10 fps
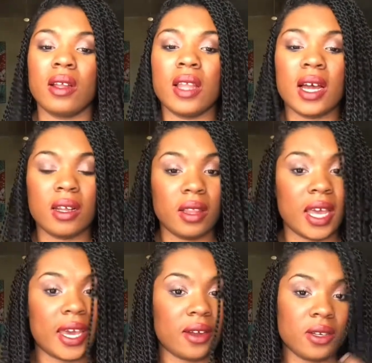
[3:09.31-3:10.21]
lot of
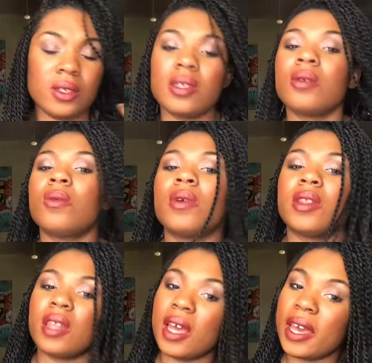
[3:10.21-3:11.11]
layers
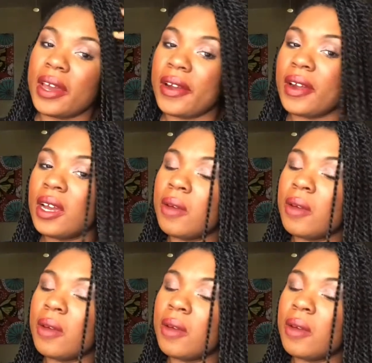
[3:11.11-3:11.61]
with the hair